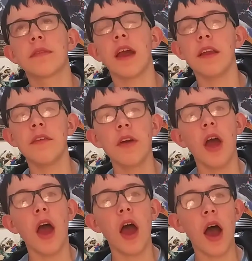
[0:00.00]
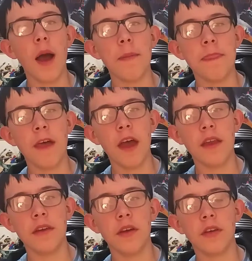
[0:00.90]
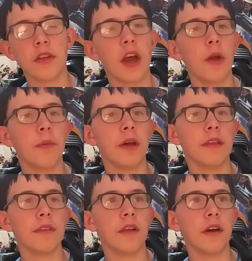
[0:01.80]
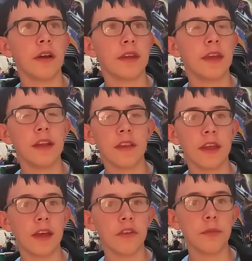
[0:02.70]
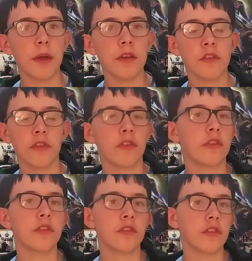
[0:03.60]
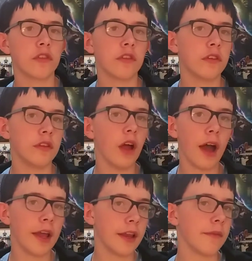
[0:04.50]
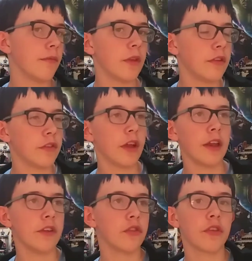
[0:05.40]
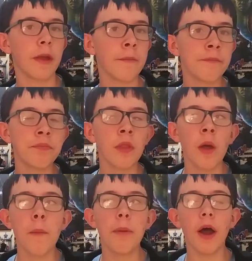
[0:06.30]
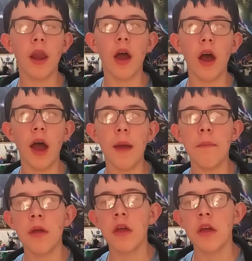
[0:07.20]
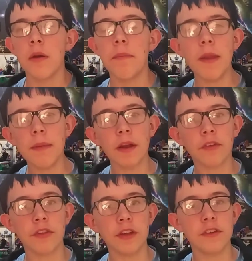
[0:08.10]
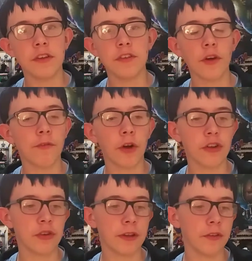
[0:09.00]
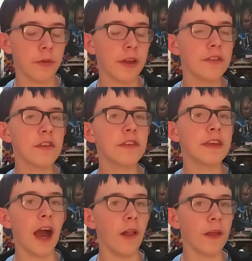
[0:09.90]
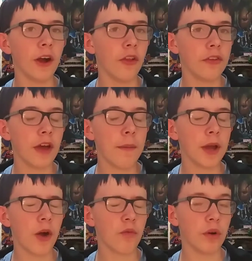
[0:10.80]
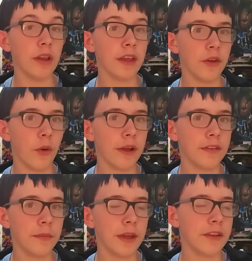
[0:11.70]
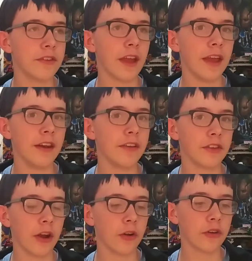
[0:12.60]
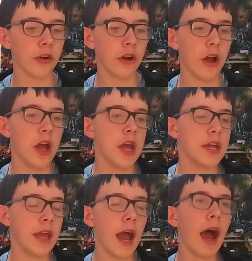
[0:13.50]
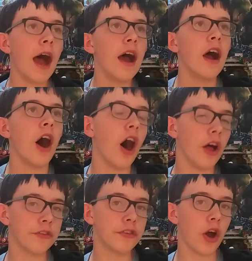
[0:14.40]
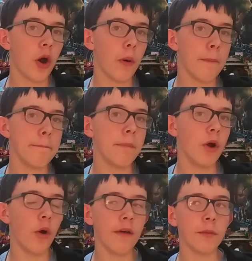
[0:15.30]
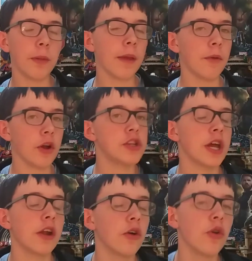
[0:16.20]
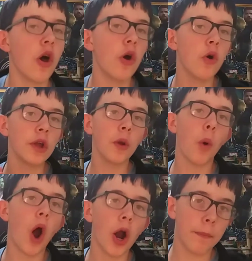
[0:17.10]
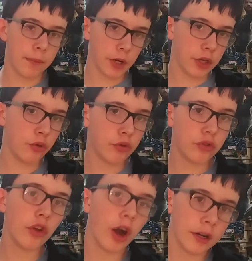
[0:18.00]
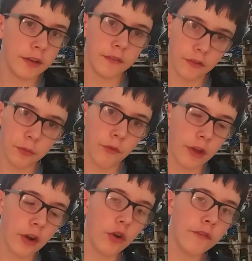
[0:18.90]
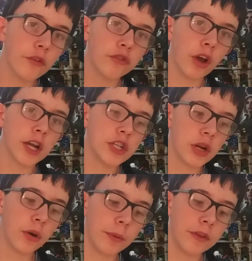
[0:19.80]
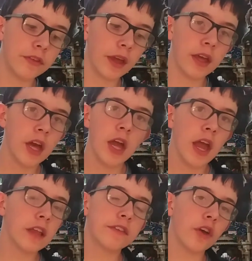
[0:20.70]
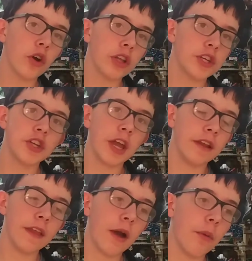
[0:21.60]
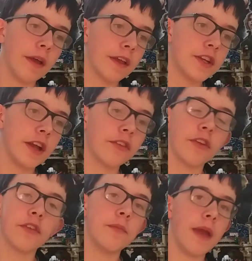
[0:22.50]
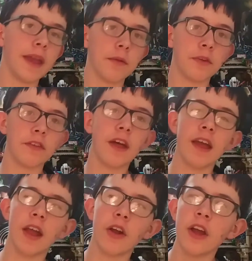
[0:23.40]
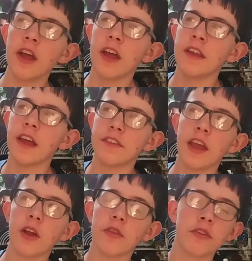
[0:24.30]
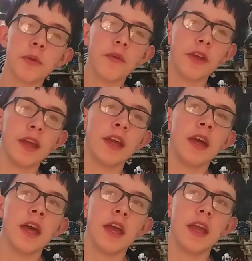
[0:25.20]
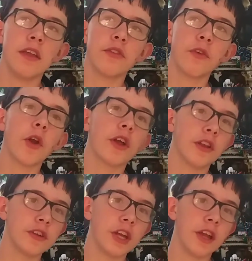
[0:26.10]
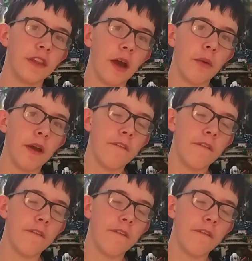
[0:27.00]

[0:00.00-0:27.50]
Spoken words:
Kind of. Then the guy who played the kid in The Kingsman just is not any, he's just not interesting. But, Ben Mendelsohn, he's just so frustrating this week. He's just yelling all the time. It got really annoying to me and I just hated his character. Yeah. Also, whoever played Mary Jane, I don't know who you are, but you sucked in this movie. I don't know if you suck in general, but it's like, it's so cliched in that way. Like, she has all this makeup, she has that hair, nice hair. This movie is very cliche in that way.